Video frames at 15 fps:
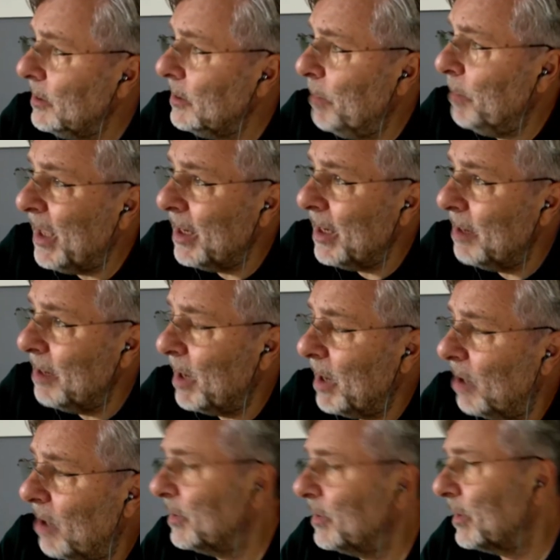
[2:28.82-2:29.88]
Speaking
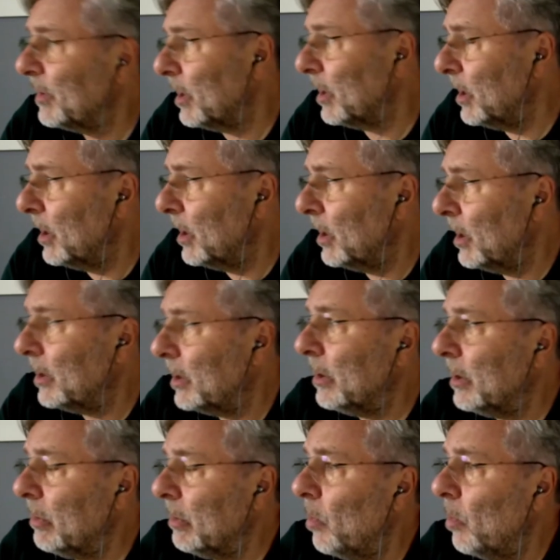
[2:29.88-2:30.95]
about
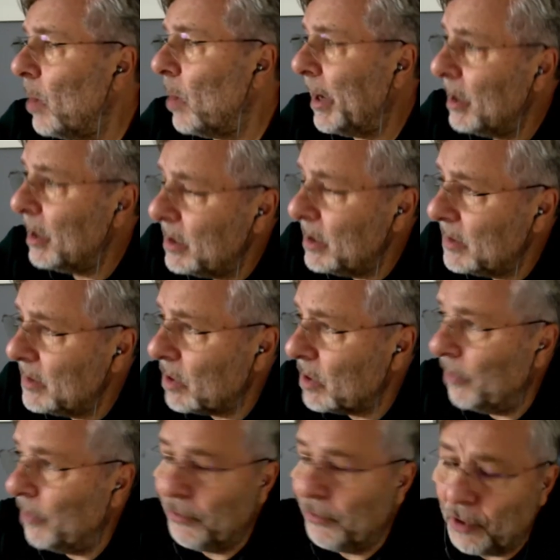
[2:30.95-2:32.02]

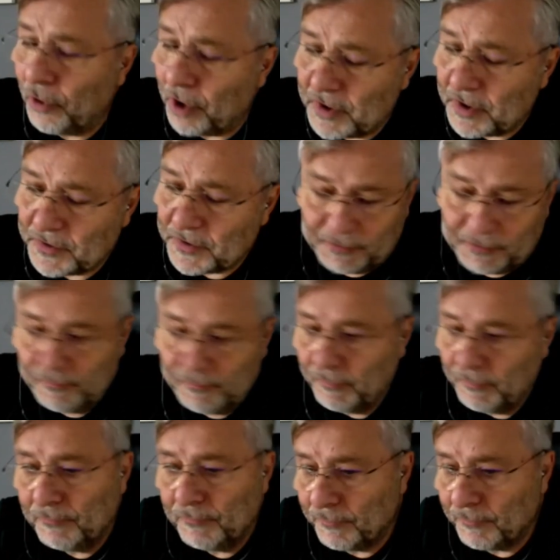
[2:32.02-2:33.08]
wireless, of course,
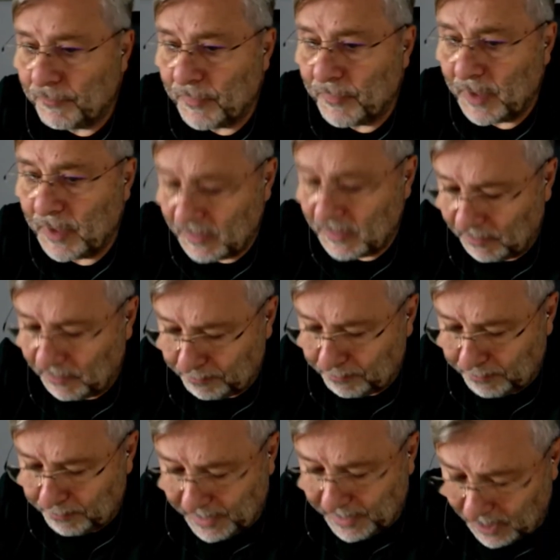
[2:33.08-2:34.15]

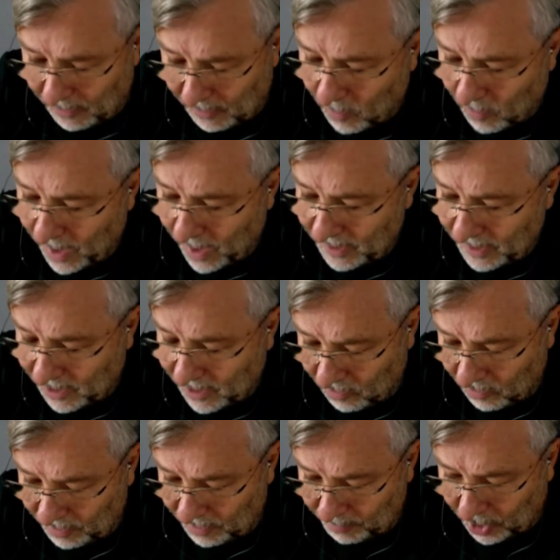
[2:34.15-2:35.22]
the
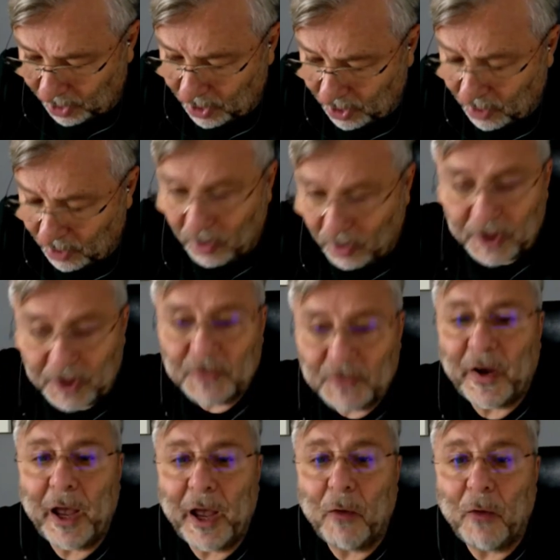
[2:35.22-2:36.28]
well-known protocol
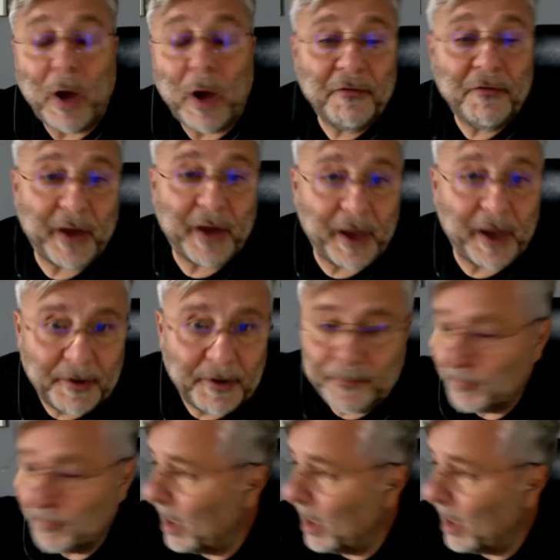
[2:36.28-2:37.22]
is via Wi-Fi.